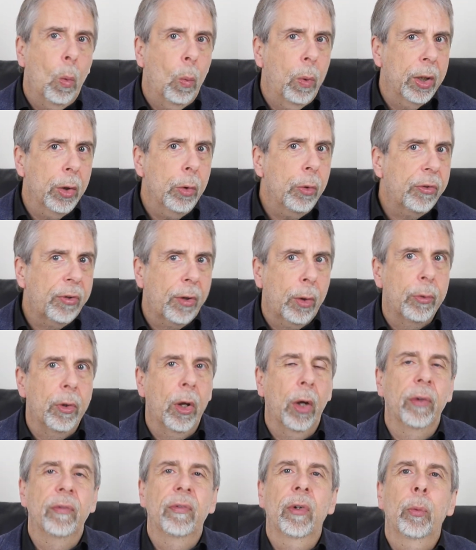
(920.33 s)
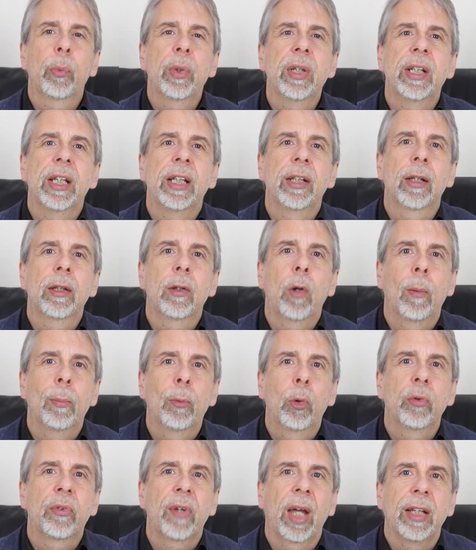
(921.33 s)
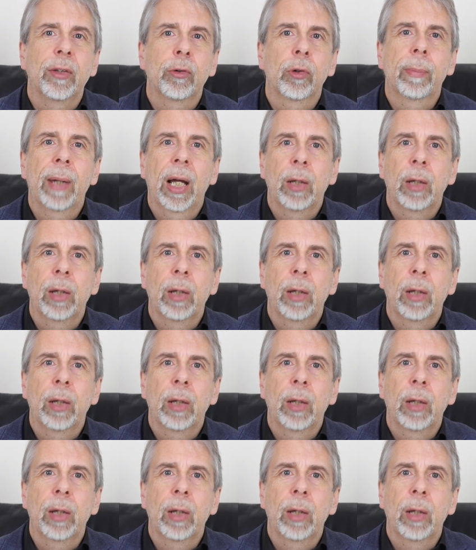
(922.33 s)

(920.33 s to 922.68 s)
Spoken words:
We also know that we need a lot more data